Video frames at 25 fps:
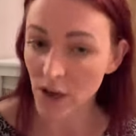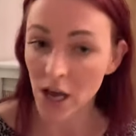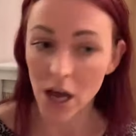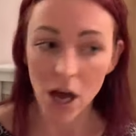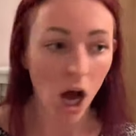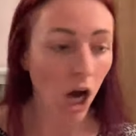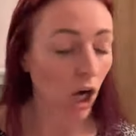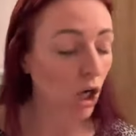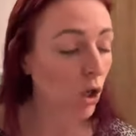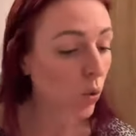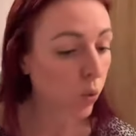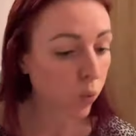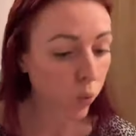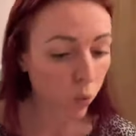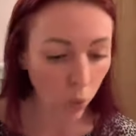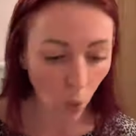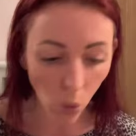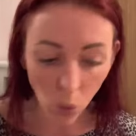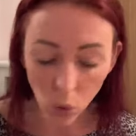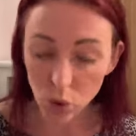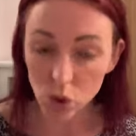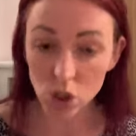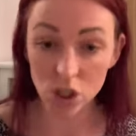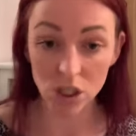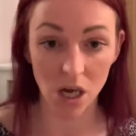a
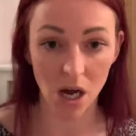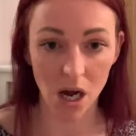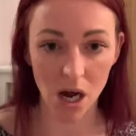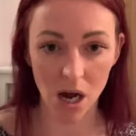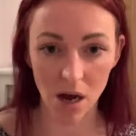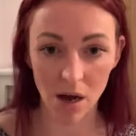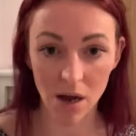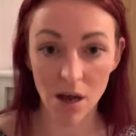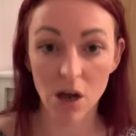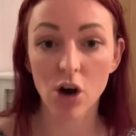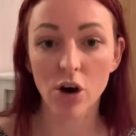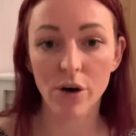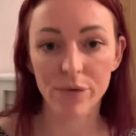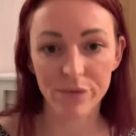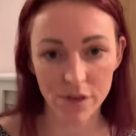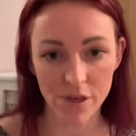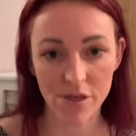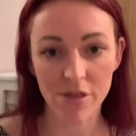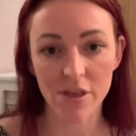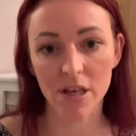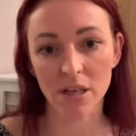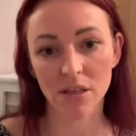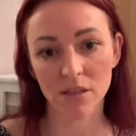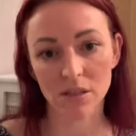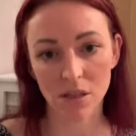quarter of the
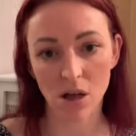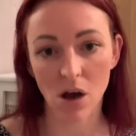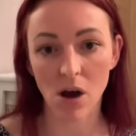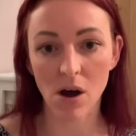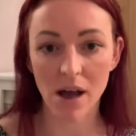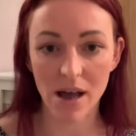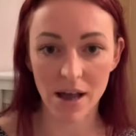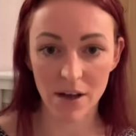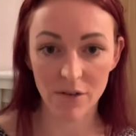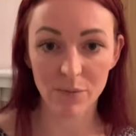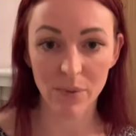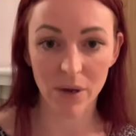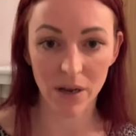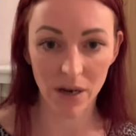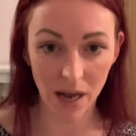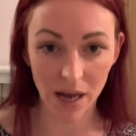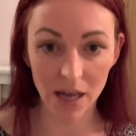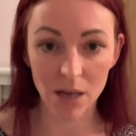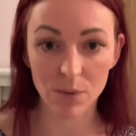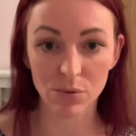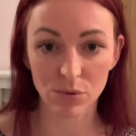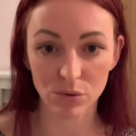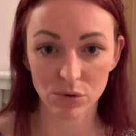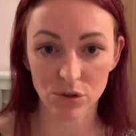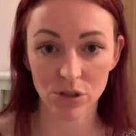things that I have been
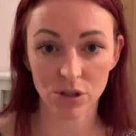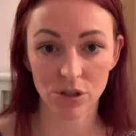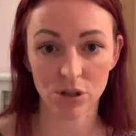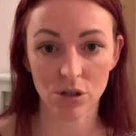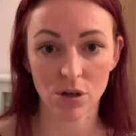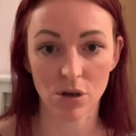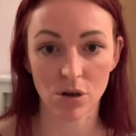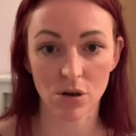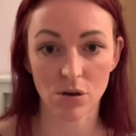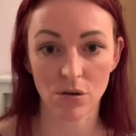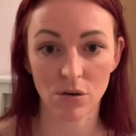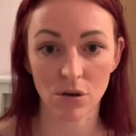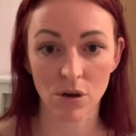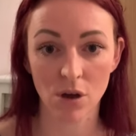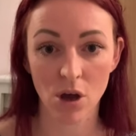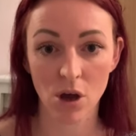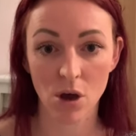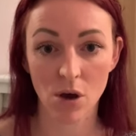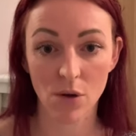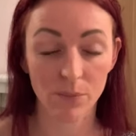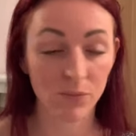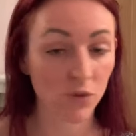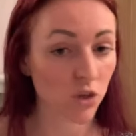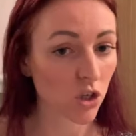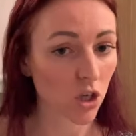able to do
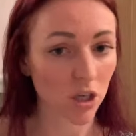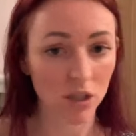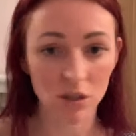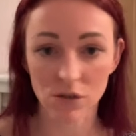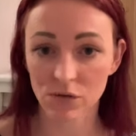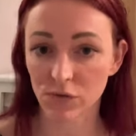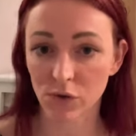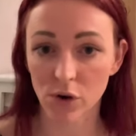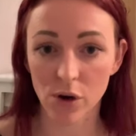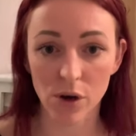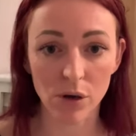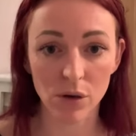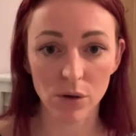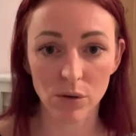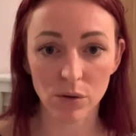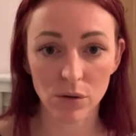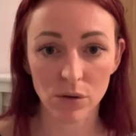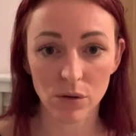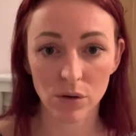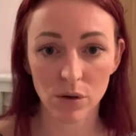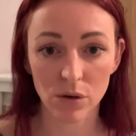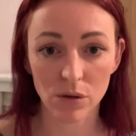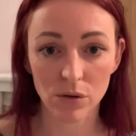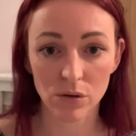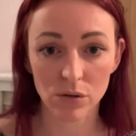just through
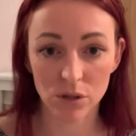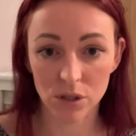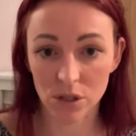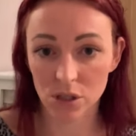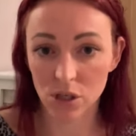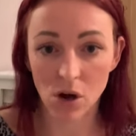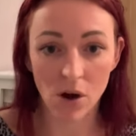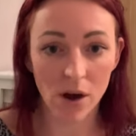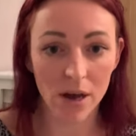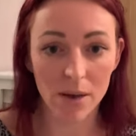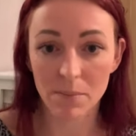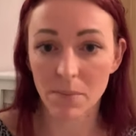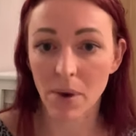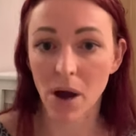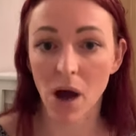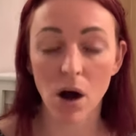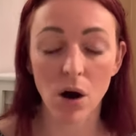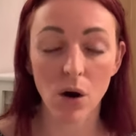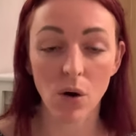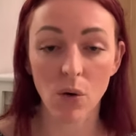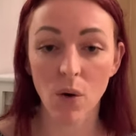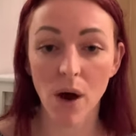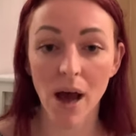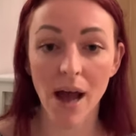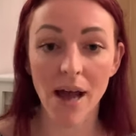starting
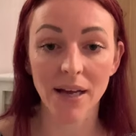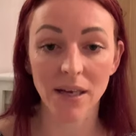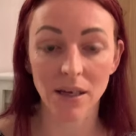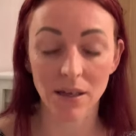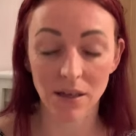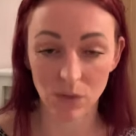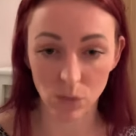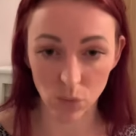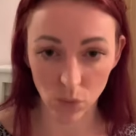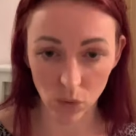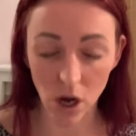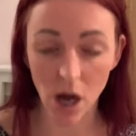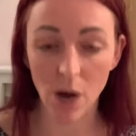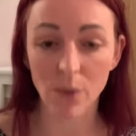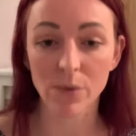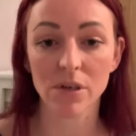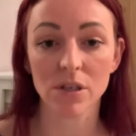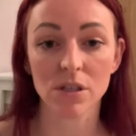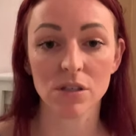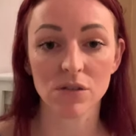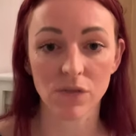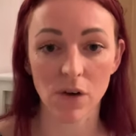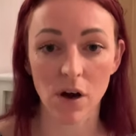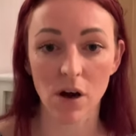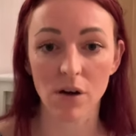pole and going as
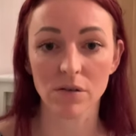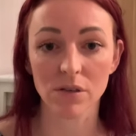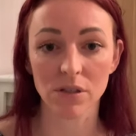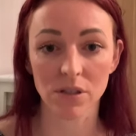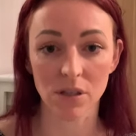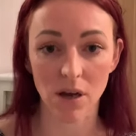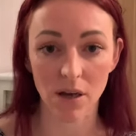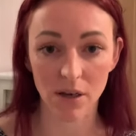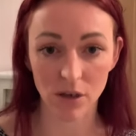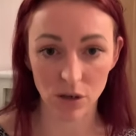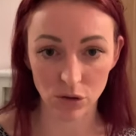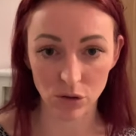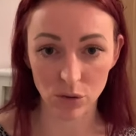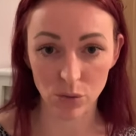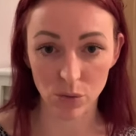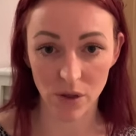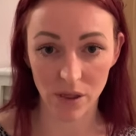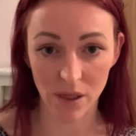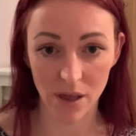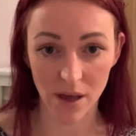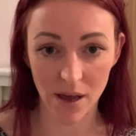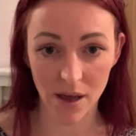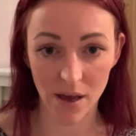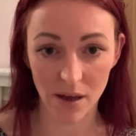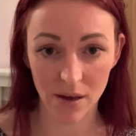far as I could with
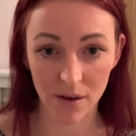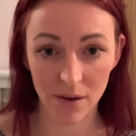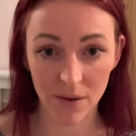it.